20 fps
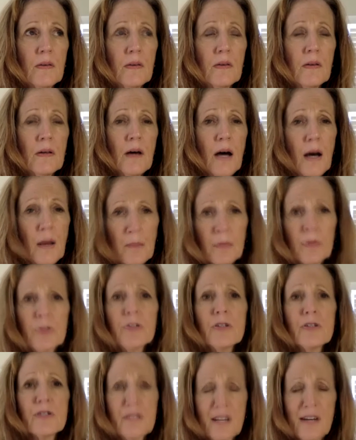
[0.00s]
humble
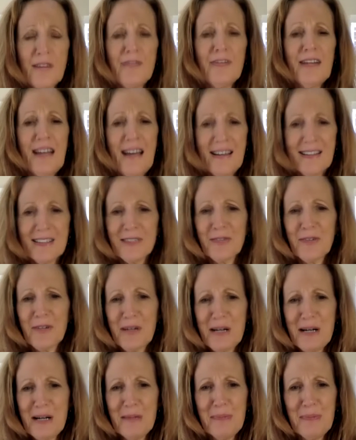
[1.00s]
yourself and ask for
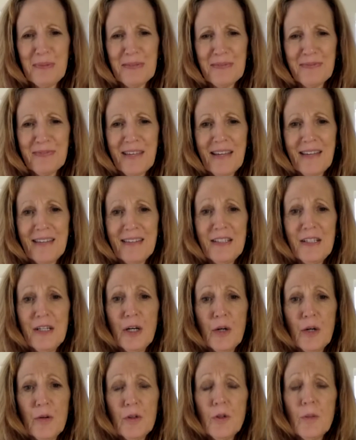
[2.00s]
help. And
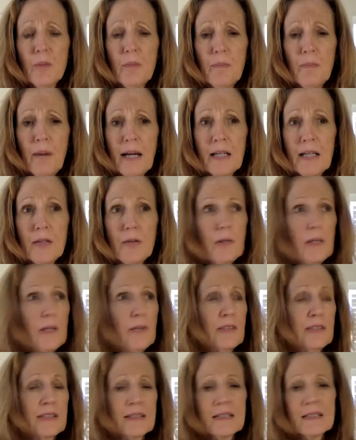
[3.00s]
you, by you
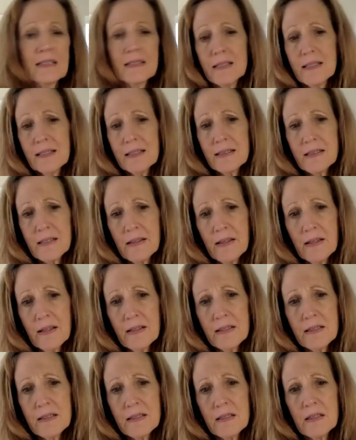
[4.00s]
even listening to
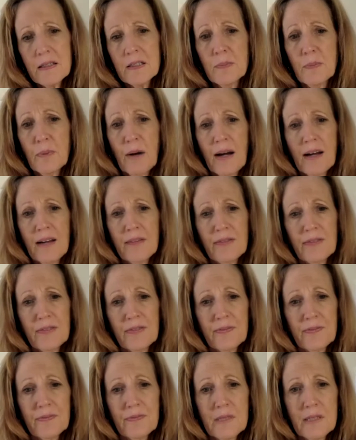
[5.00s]
this, is brave.
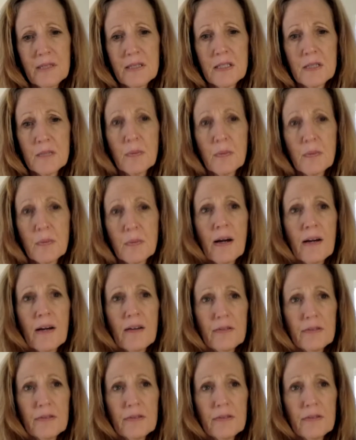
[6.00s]
This is brave.